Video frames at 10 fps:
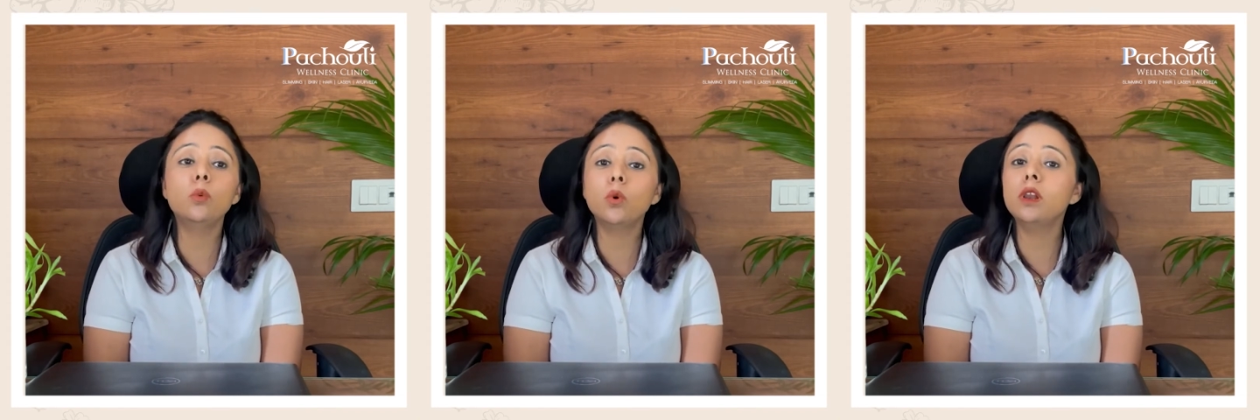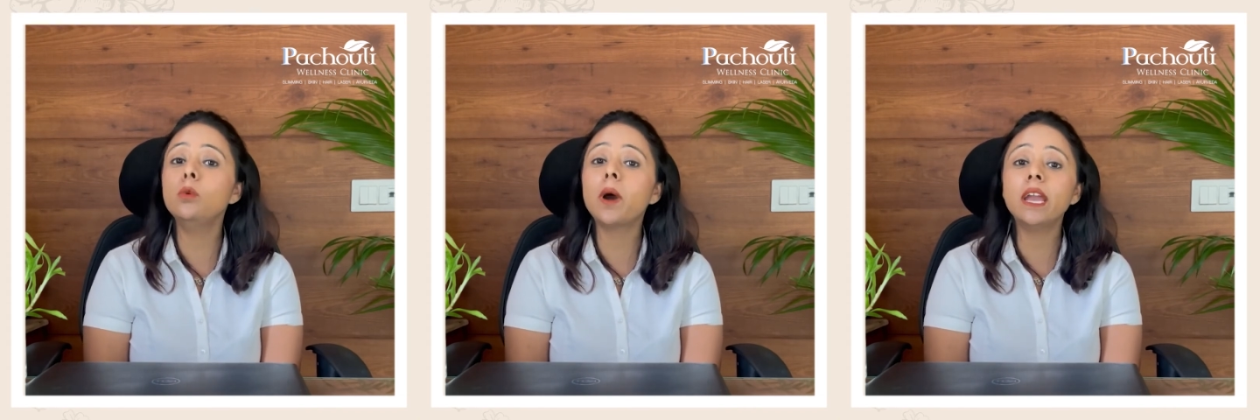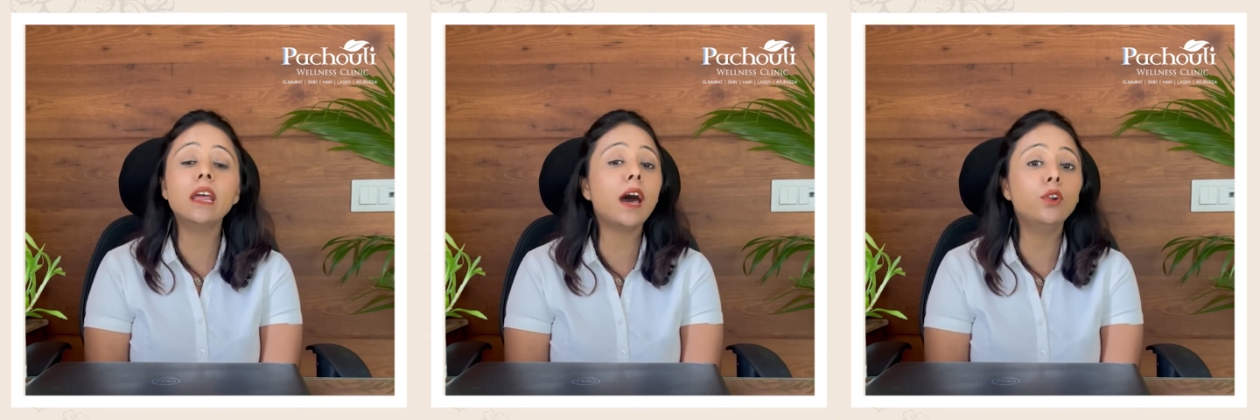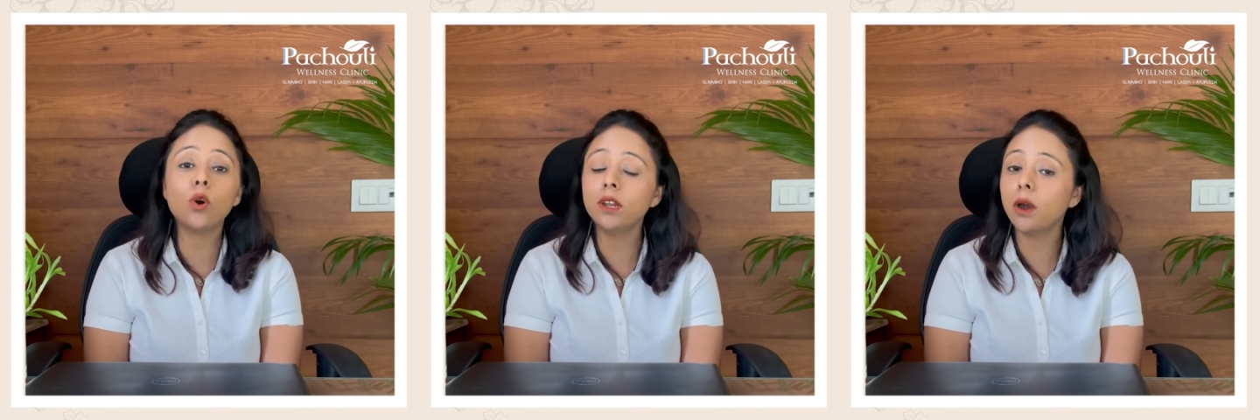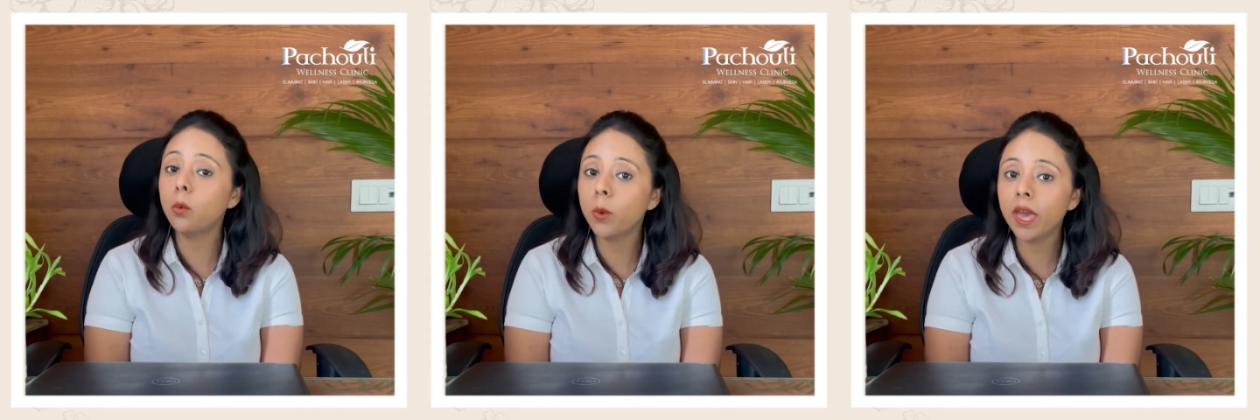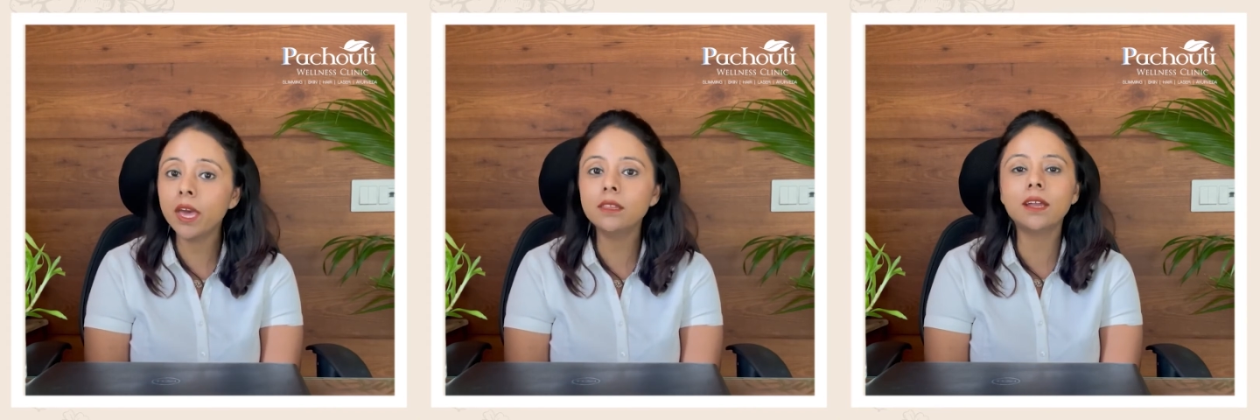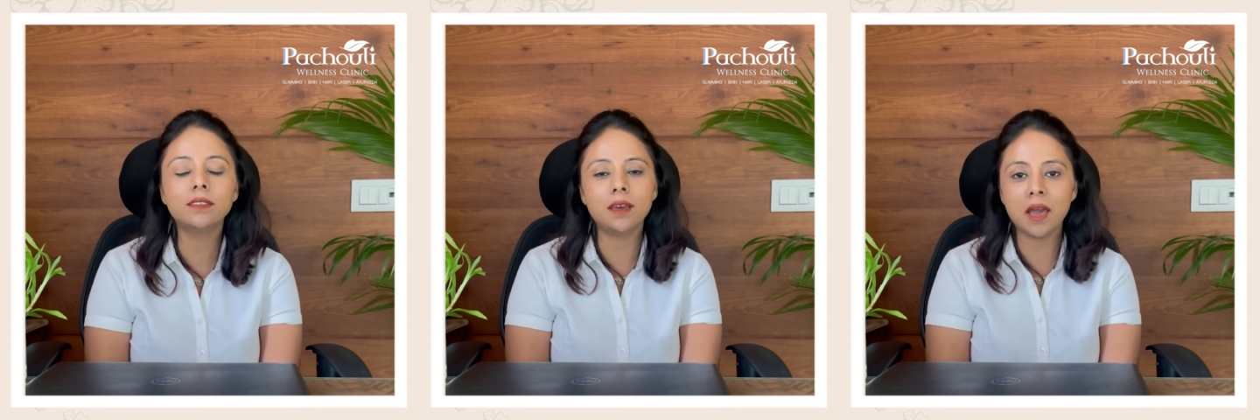worldwide are not aware
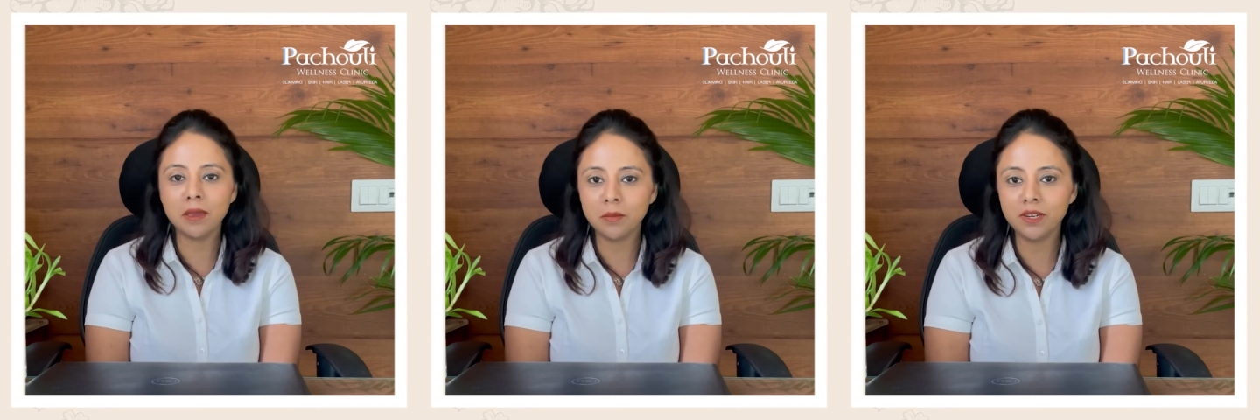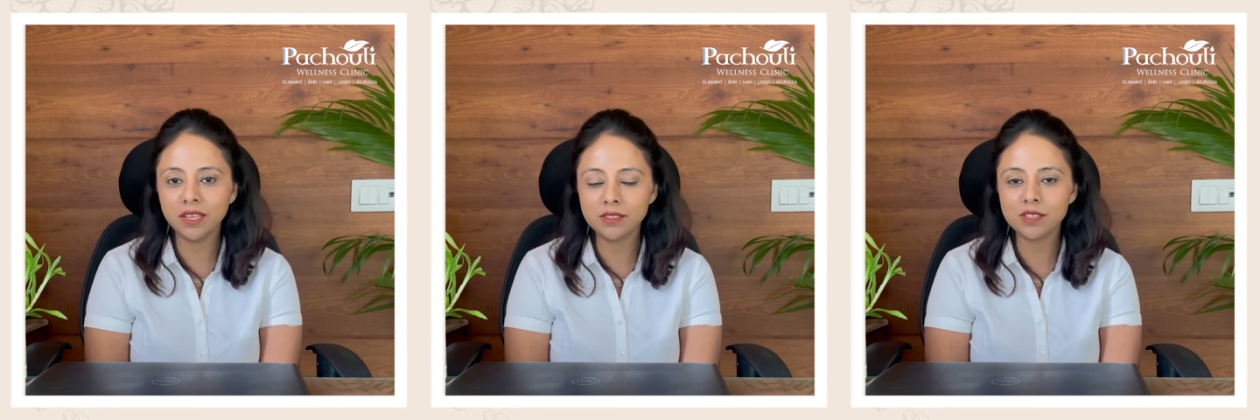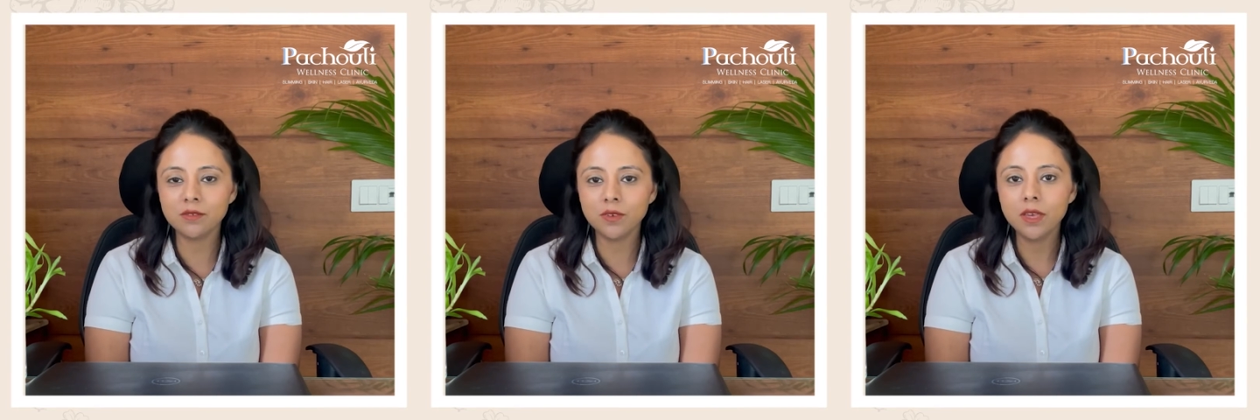that they are hypertensive.